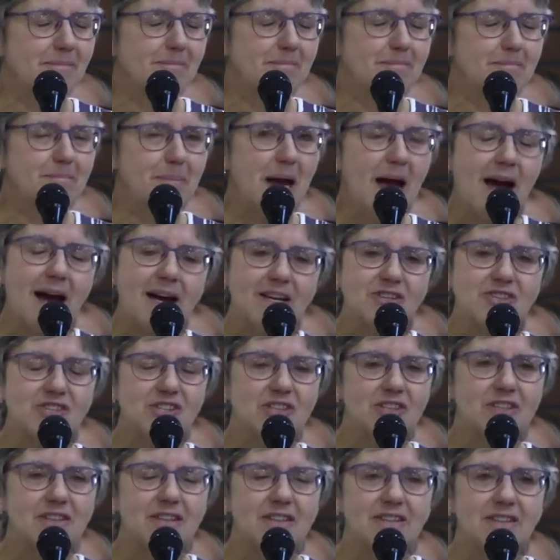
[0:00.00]

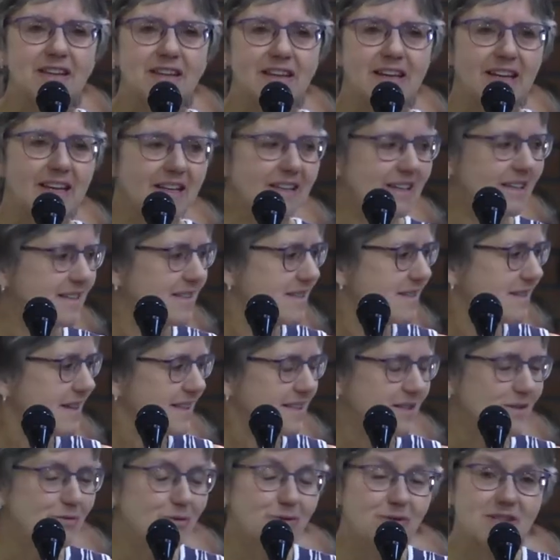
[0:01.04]
passion and,
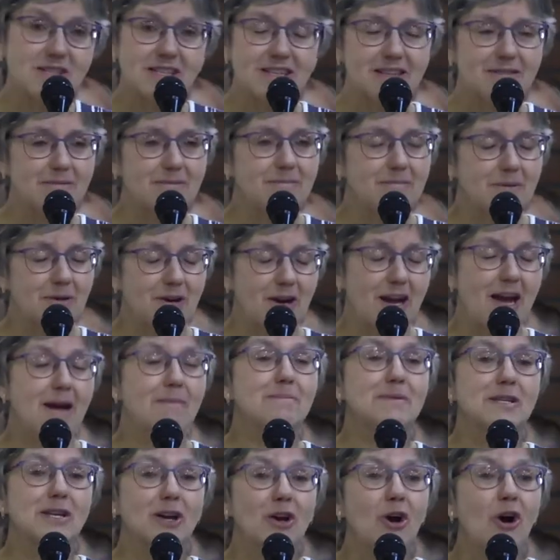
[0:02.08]
as Ruth said,
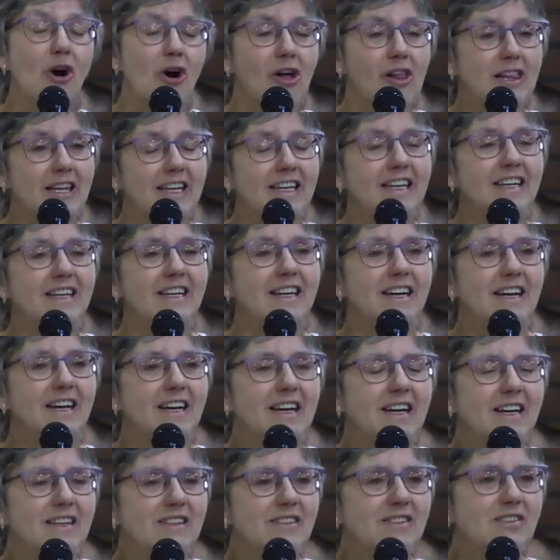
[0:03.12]
perhaps a calling
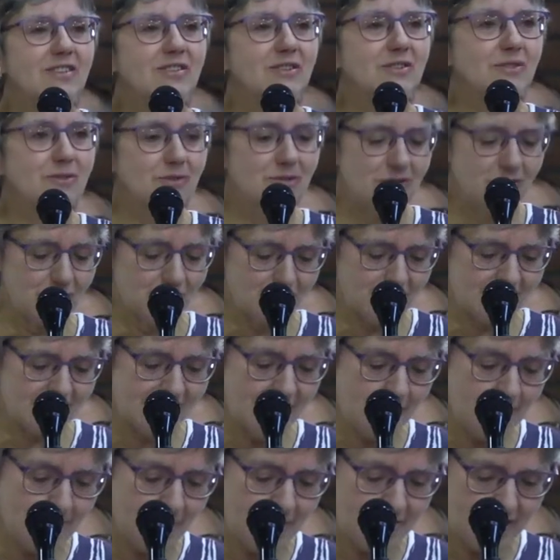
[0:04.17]
to do
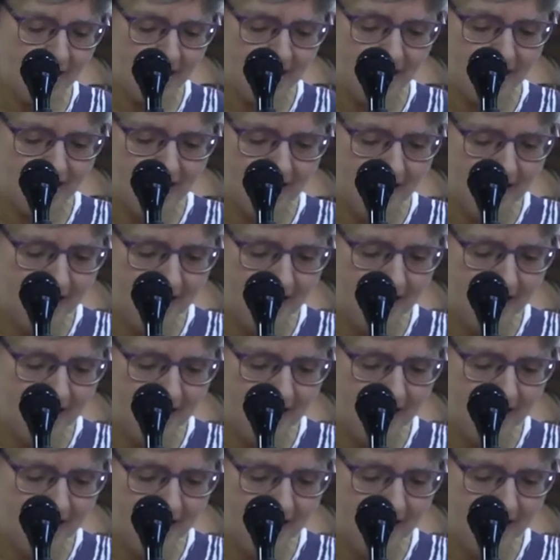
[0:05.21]
something